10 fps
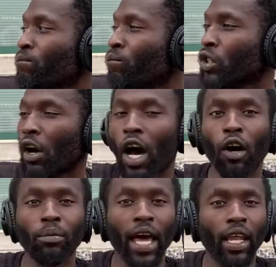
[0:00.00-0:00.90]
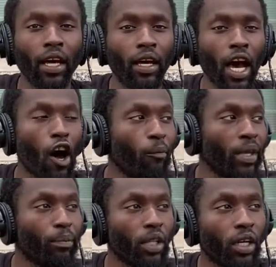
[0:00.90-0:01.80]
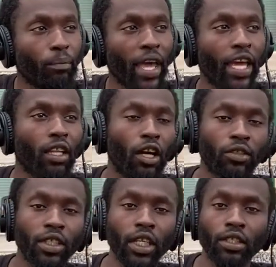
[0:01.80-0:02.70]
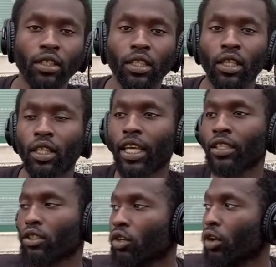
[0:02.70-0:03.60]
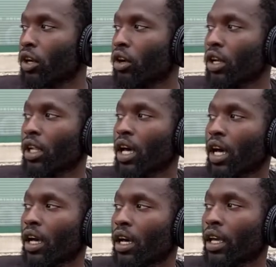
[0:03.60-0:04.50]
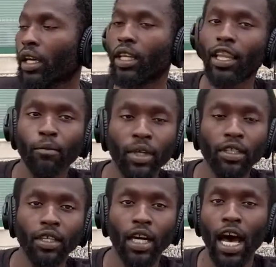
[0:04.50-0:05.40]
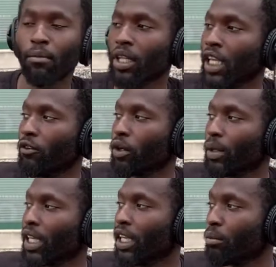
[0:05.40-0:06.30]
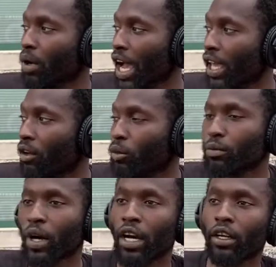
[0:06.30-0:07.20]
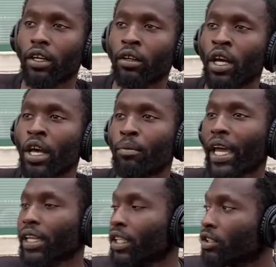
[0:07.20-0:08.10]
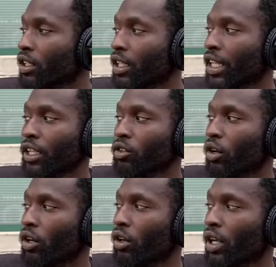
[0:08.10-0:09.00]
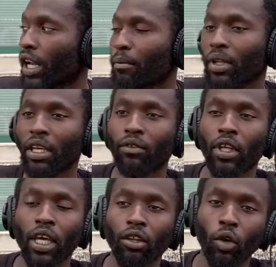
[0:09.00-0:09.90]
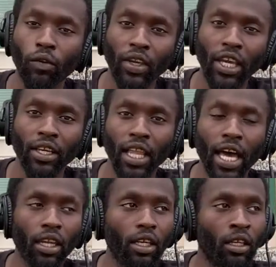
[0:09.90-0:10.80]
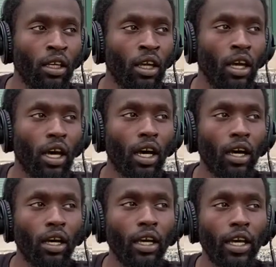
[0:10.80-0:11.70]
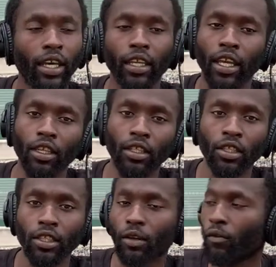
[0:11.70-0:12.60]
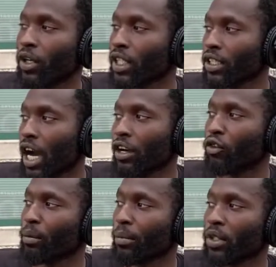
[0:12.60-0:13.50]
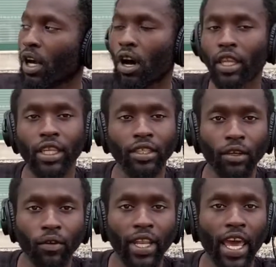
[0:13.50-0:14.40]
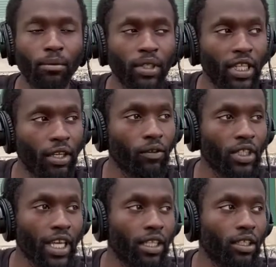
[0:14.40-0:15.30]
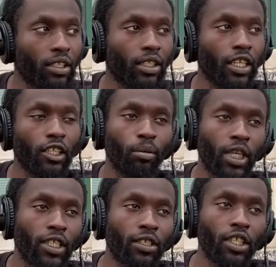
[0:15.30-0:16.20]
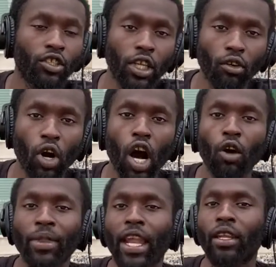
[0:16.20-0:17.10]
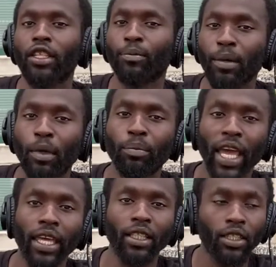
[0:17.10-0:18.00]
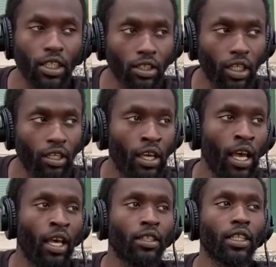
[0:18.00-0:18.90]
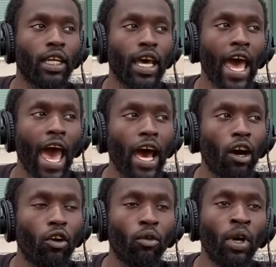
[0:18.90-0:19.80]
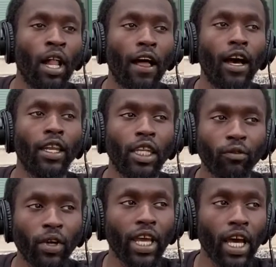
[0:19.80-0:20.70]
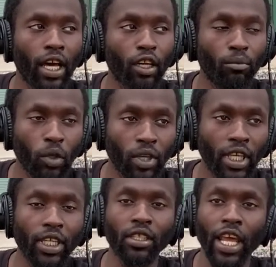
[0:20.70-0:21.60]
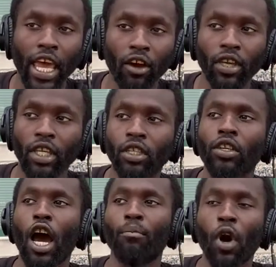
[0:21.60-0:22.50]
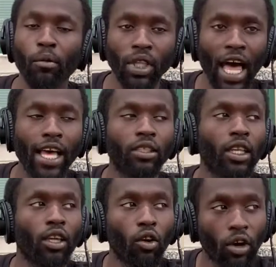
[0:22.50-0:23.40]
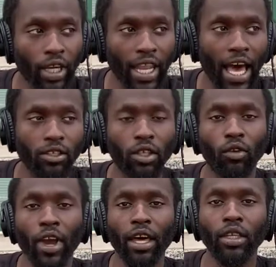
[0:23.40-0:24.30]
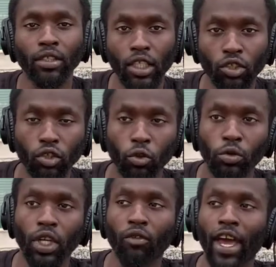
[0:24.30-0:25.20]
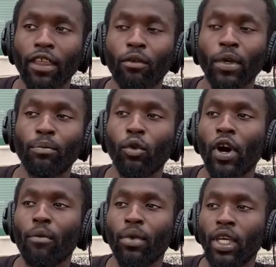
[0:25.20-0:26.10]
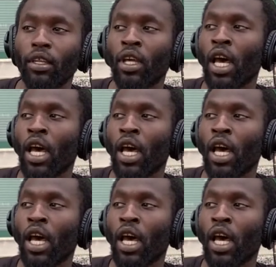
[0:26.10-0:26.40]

So I hope people are paying close attention to the things that's going on in Columbus, I believe, where Ma'Khia Bryant was murdered. Paying attention to the things going on, and I believe in North Carolina. And it's unfortunate. It's hard to remember all of these different names in the different states and the cities, but just in general, I hope that it is people paying attention to how different communities and areas are mobilizing and organizing around these issues and around the people who have been